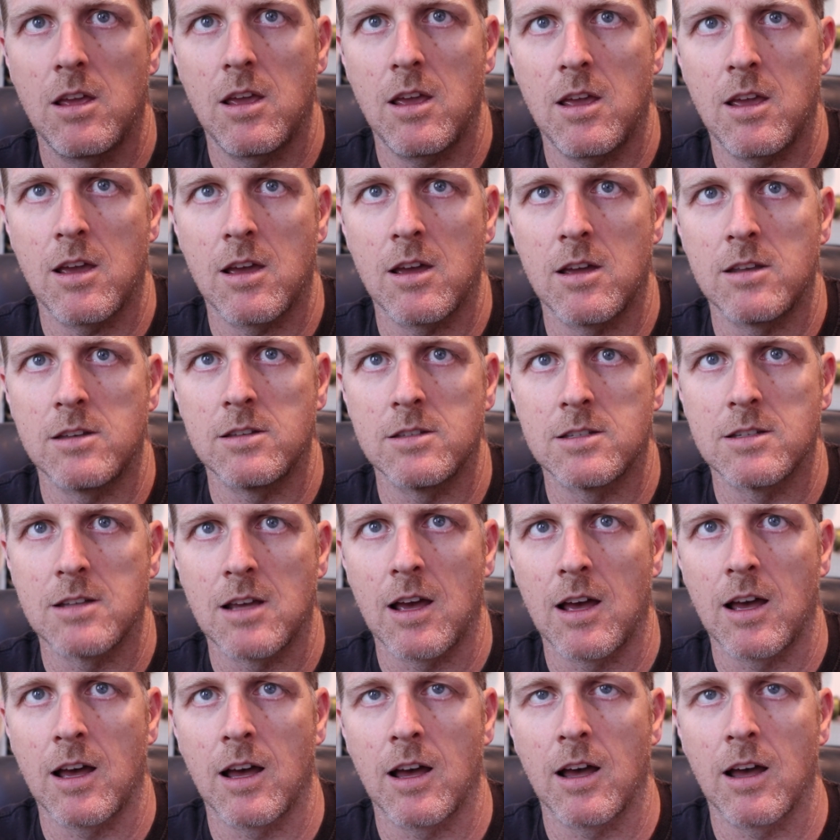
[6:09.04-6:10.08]
and
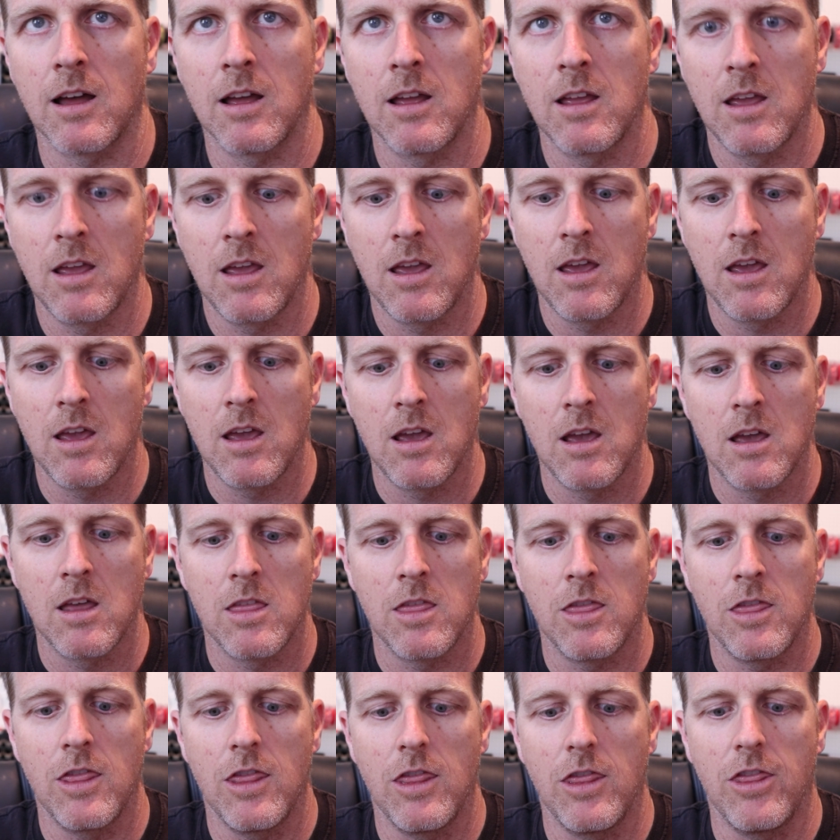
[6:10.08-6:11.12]

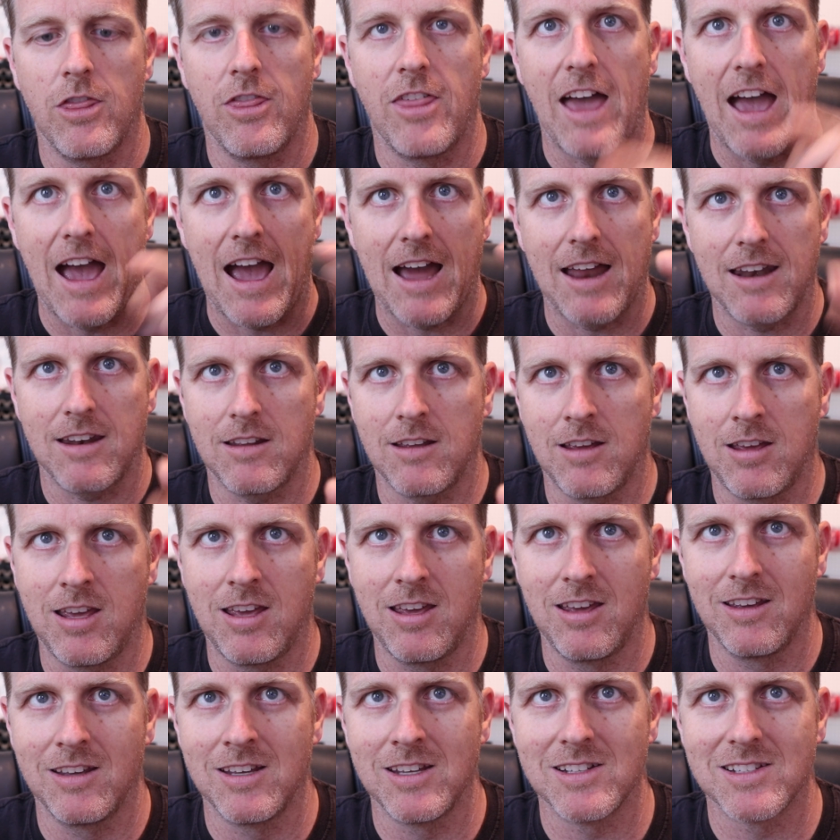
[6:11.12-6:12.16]
that
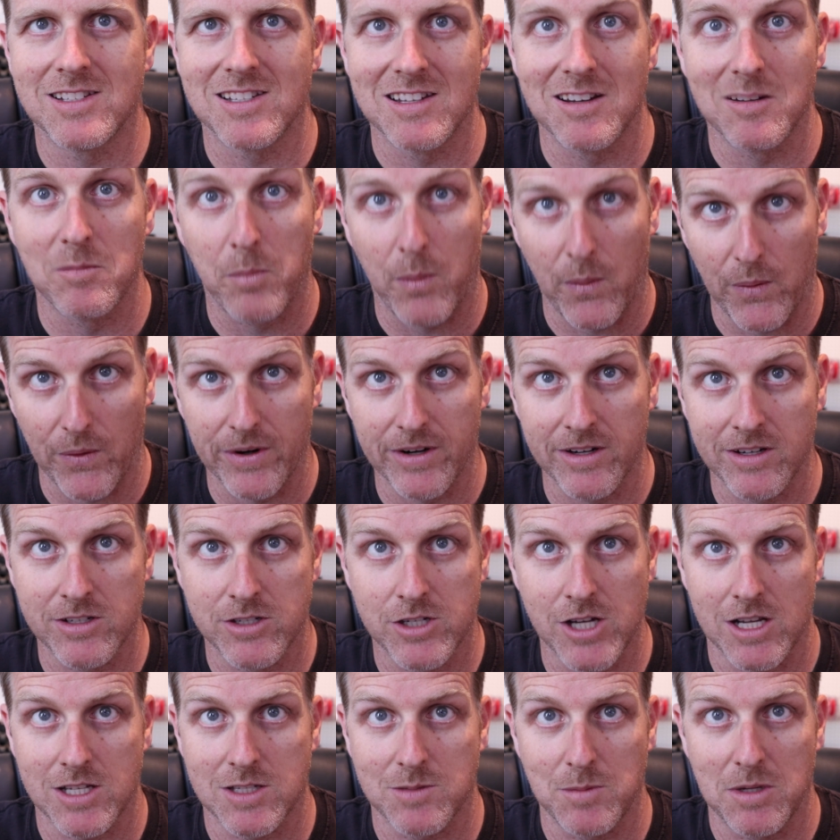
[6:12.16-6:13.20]
is an important
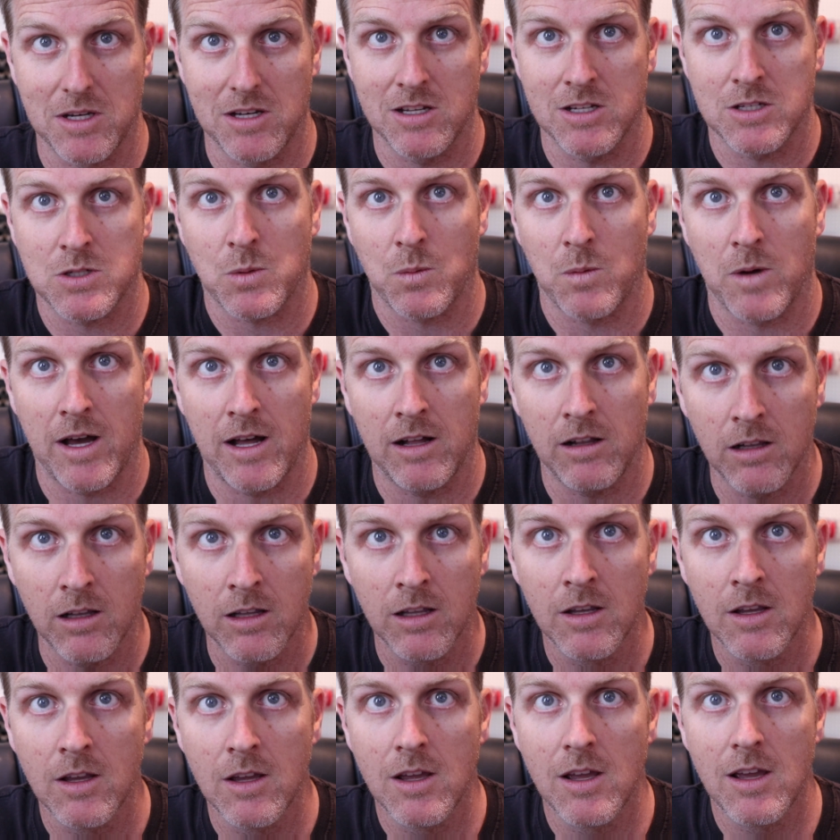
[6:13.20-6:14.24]
adjustment as well.
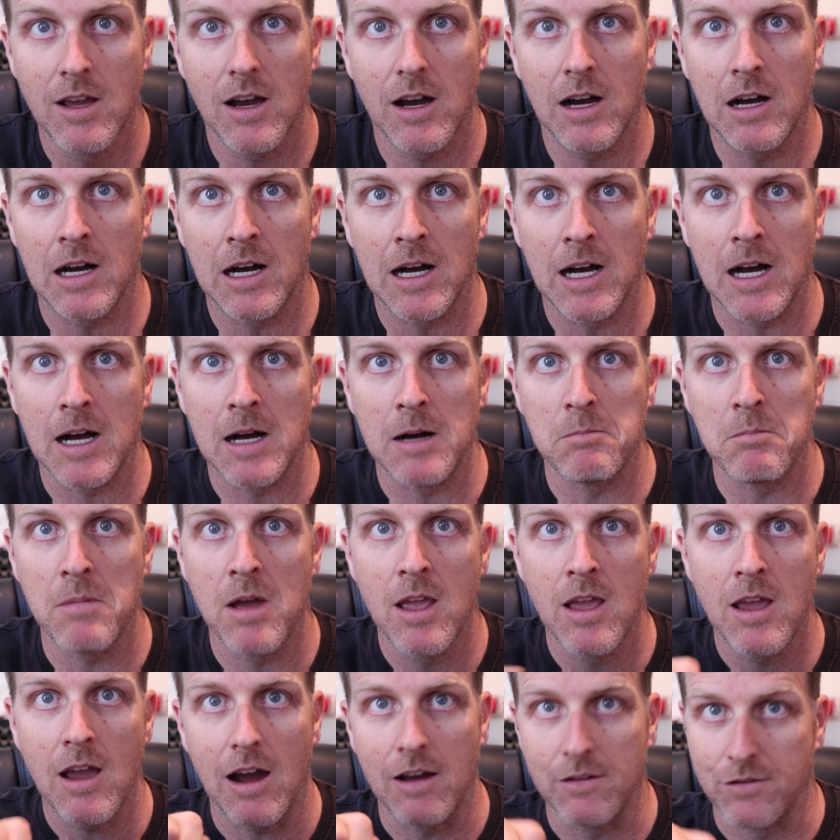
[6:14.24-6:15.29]
I
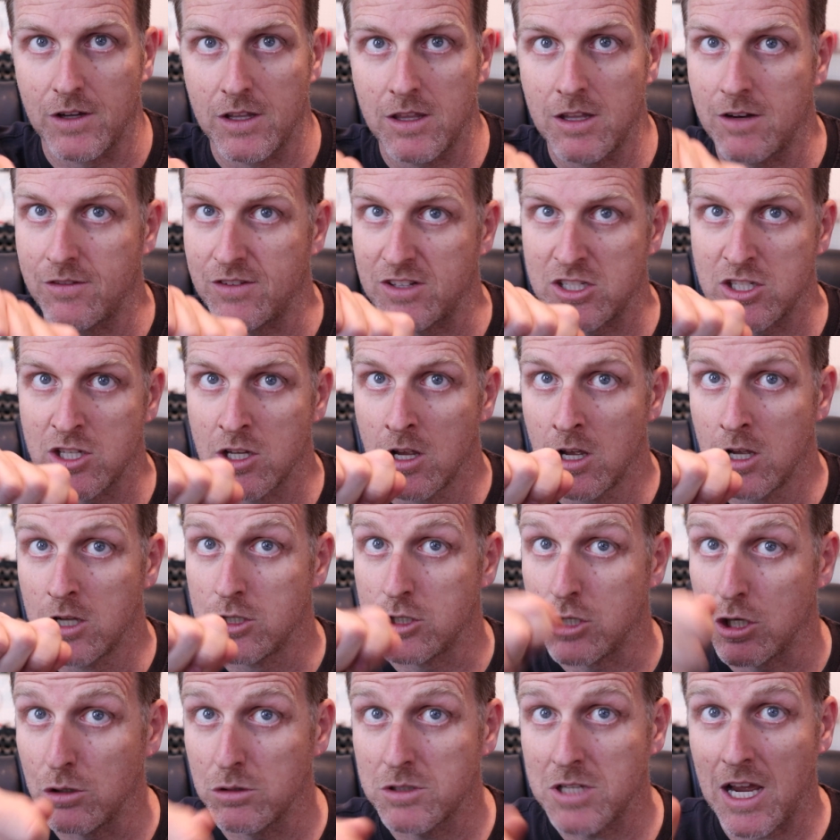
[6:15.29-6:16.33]
find that if it's
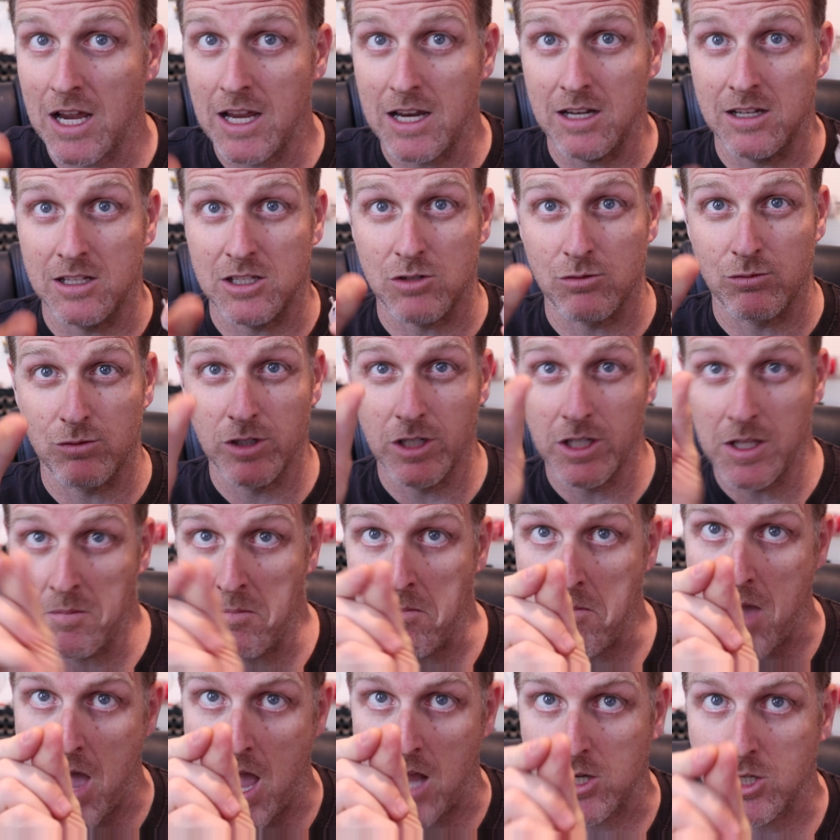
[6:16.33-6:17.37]
too tight and it's really
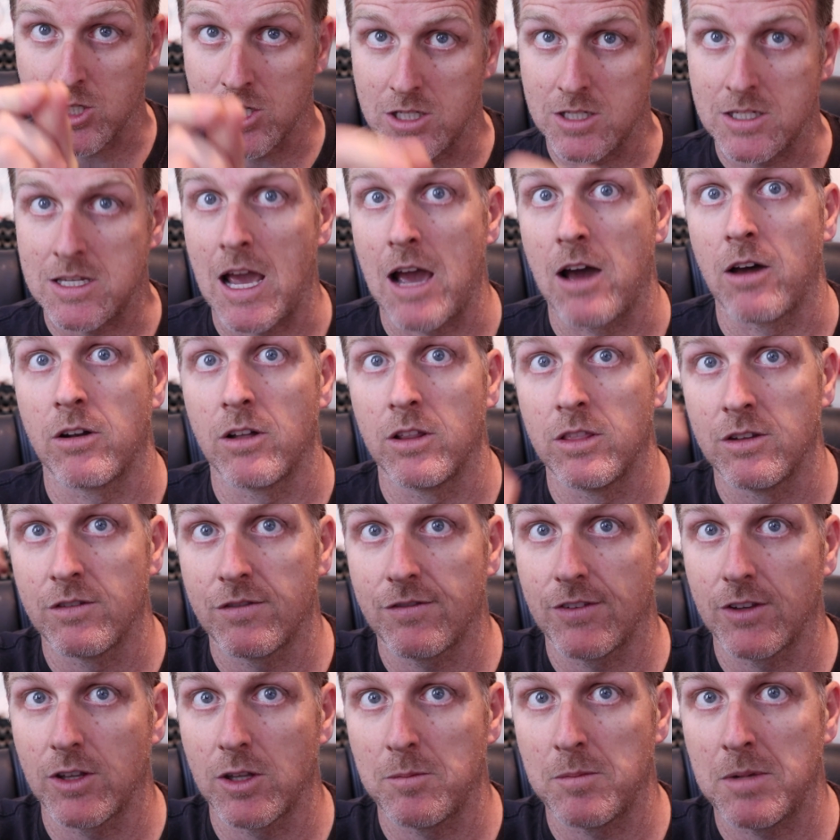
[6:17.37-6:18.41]
mashing down on the
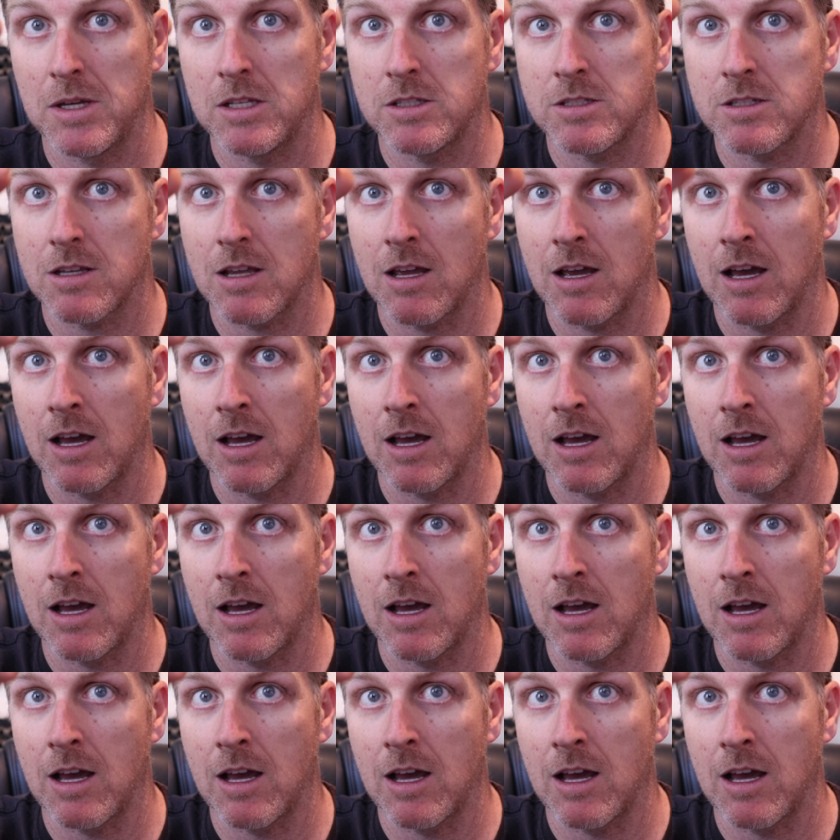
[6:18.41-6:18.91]
filament,